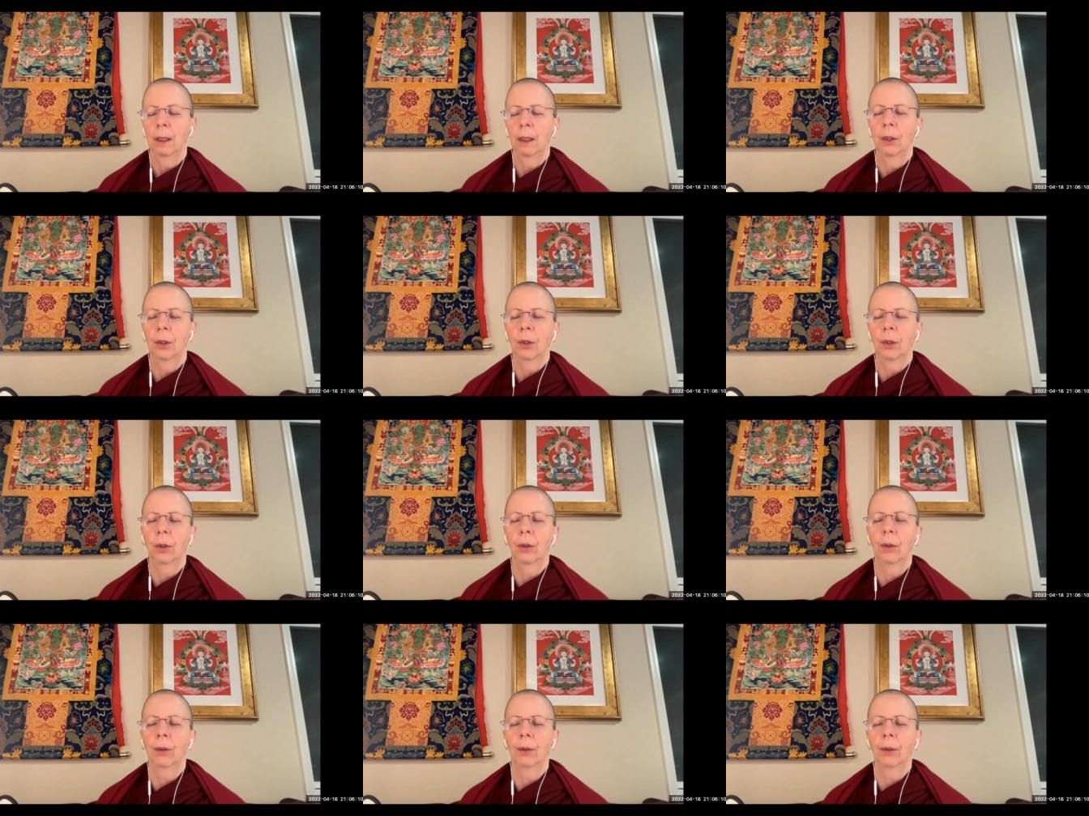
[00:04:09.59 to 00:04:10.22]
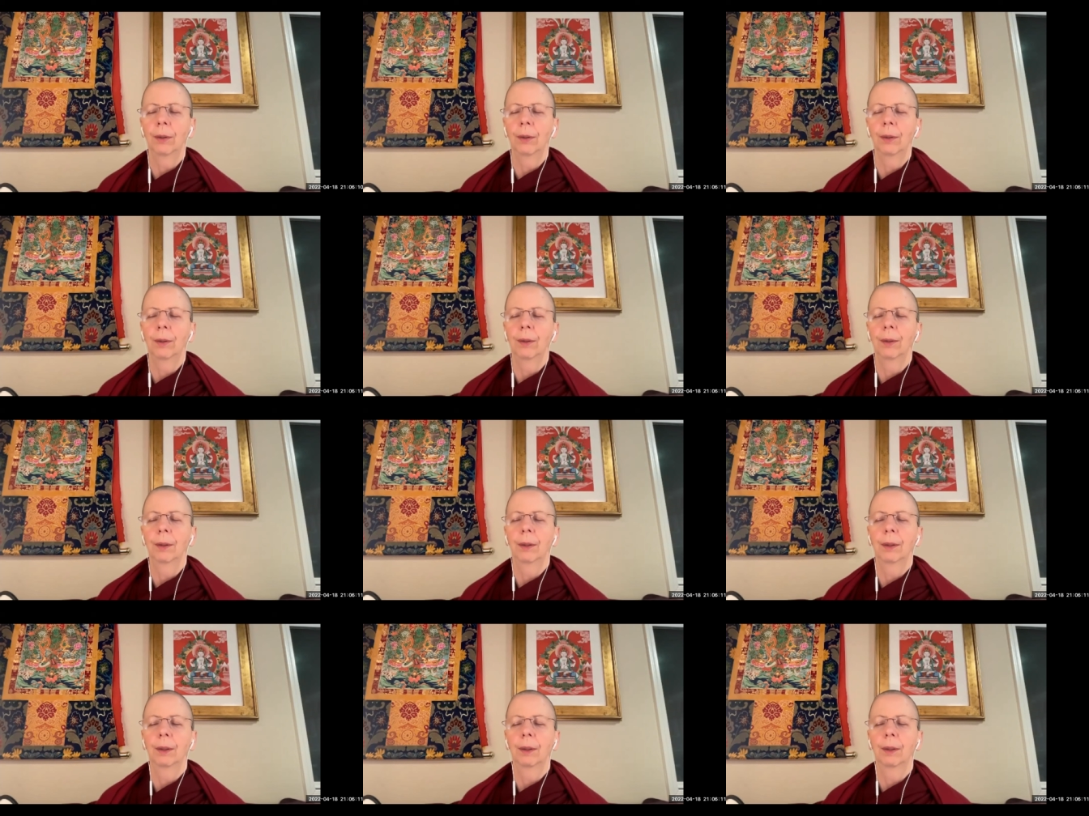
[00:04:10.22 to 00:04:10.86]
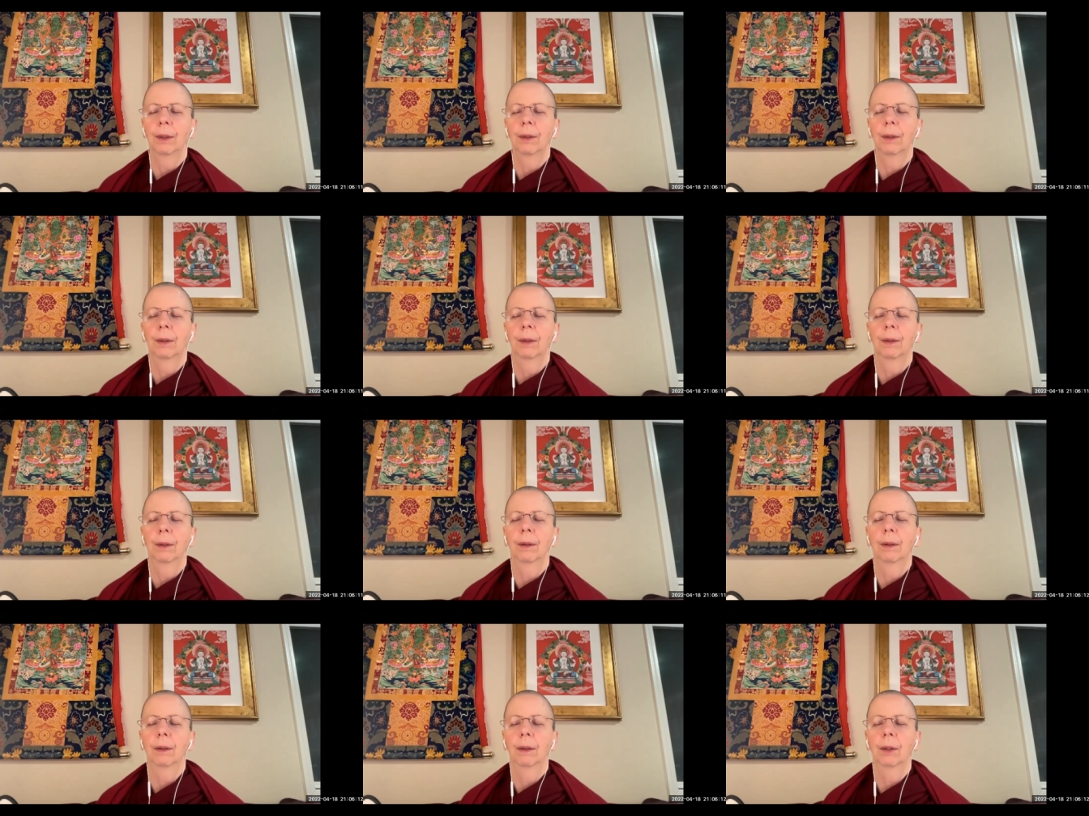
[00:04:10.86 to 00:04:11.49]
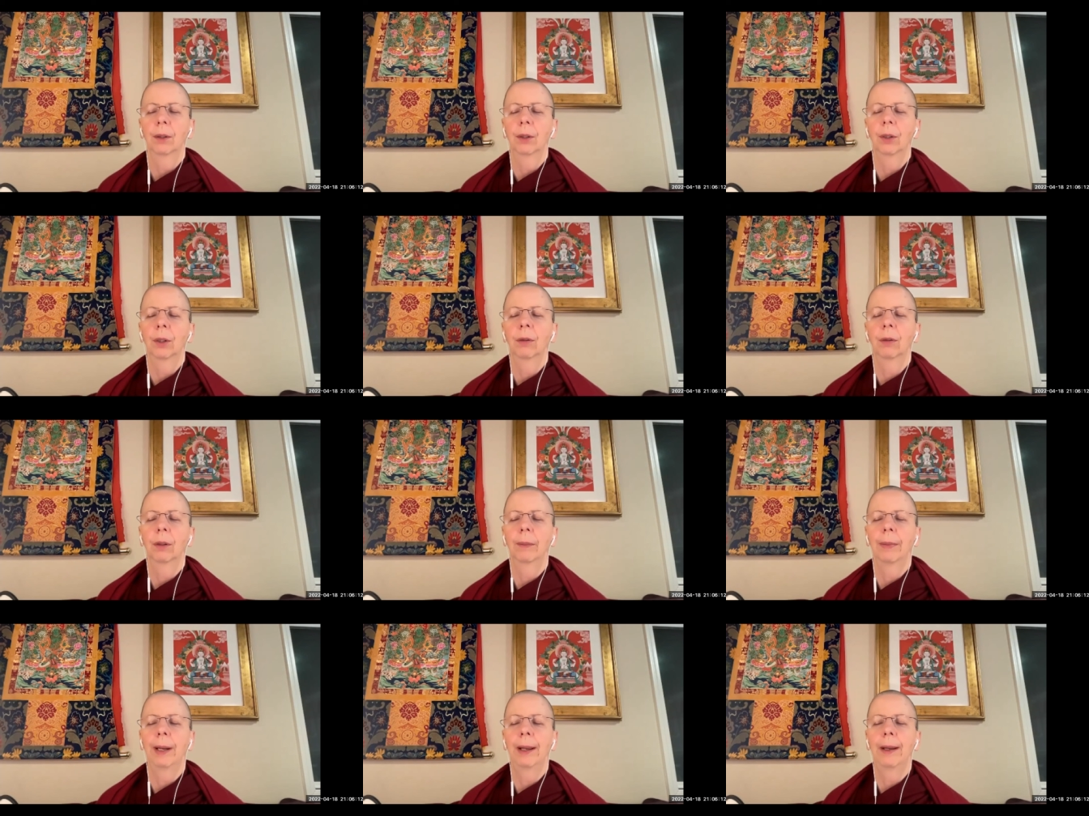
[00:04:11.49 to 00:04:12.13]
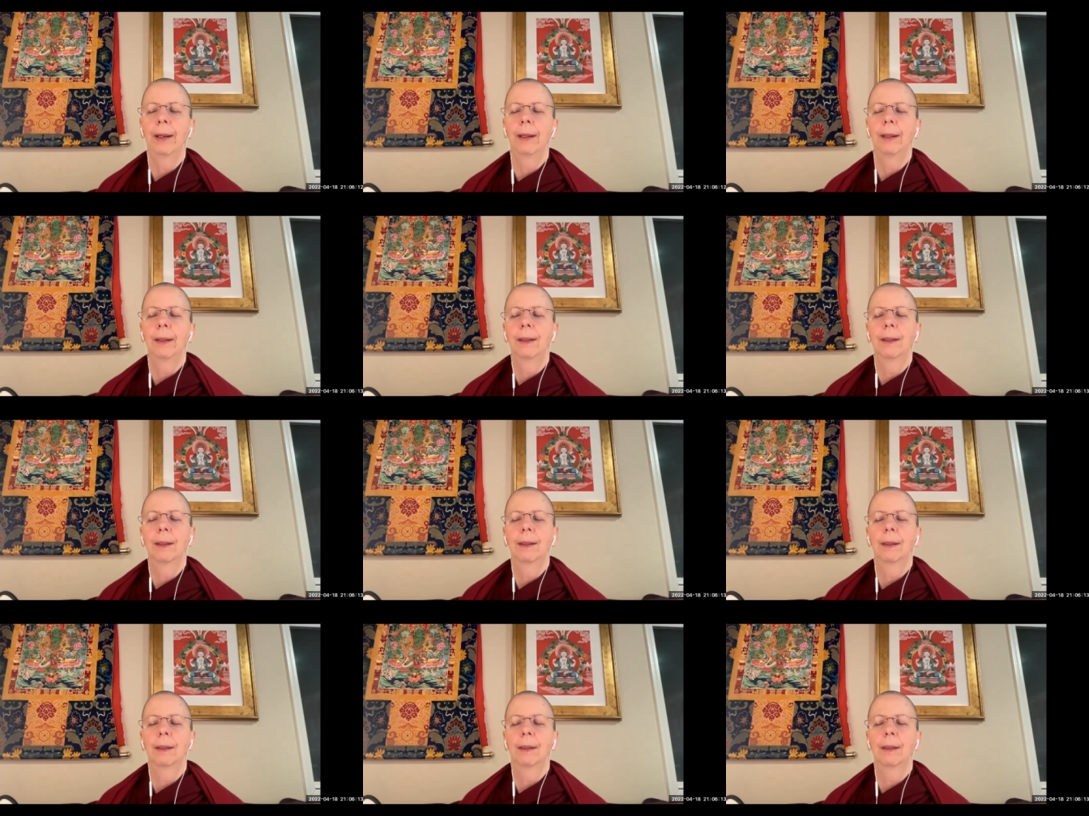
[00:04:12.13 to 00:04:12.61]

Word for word: the shoulders, shoulder blades,